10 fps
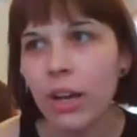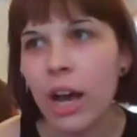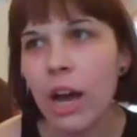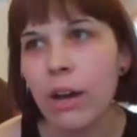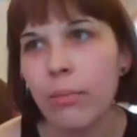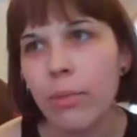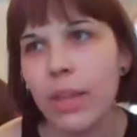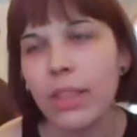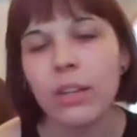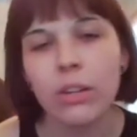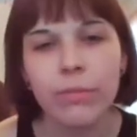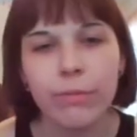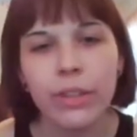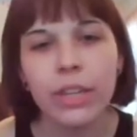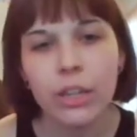and then
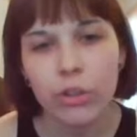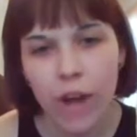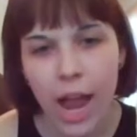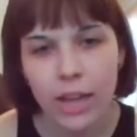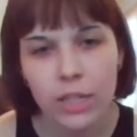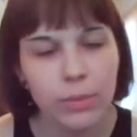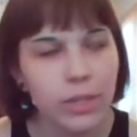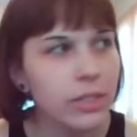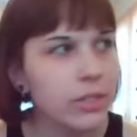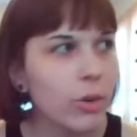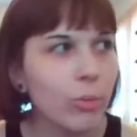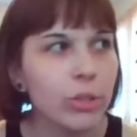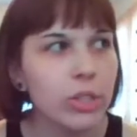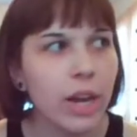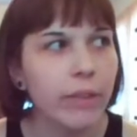filling in cracks because
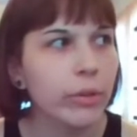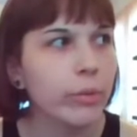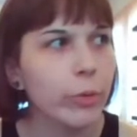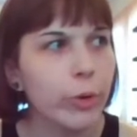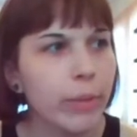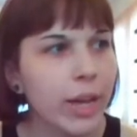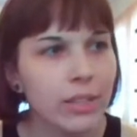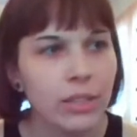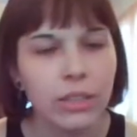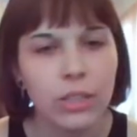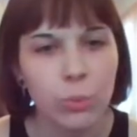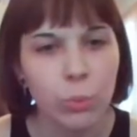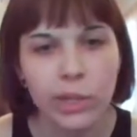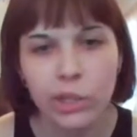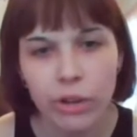almost every room has at least
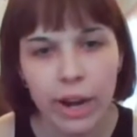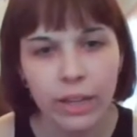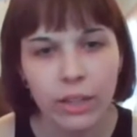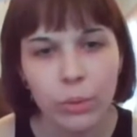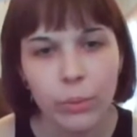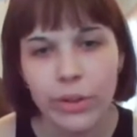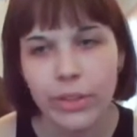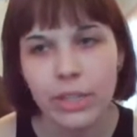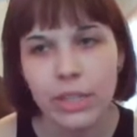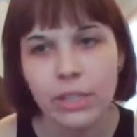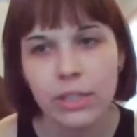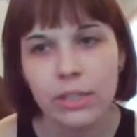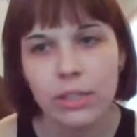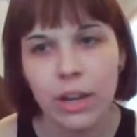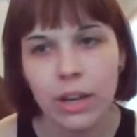one crack in the wall that
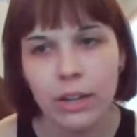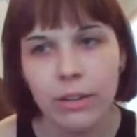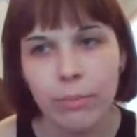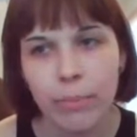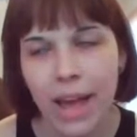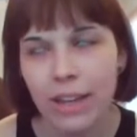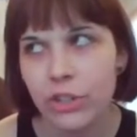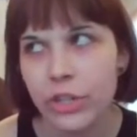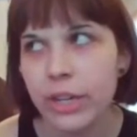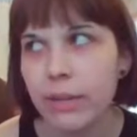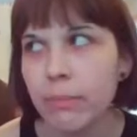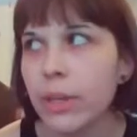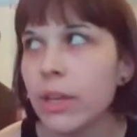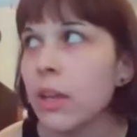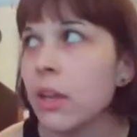needs patched up.
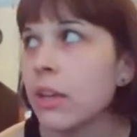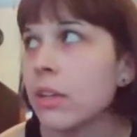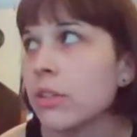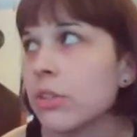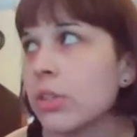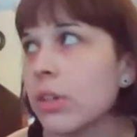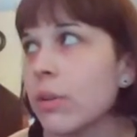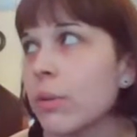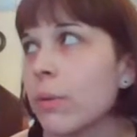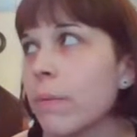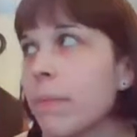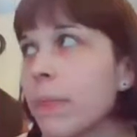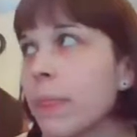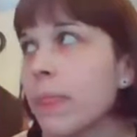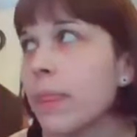So
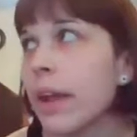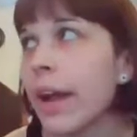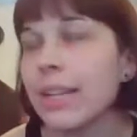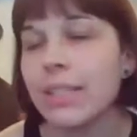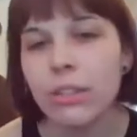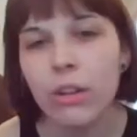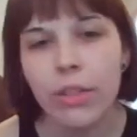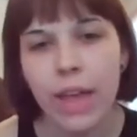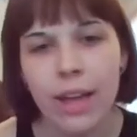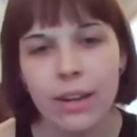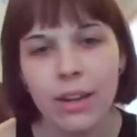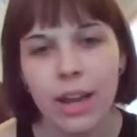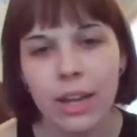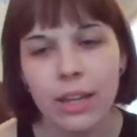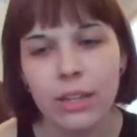I did all that.
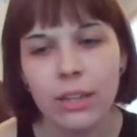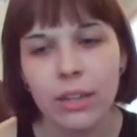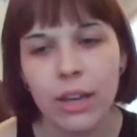I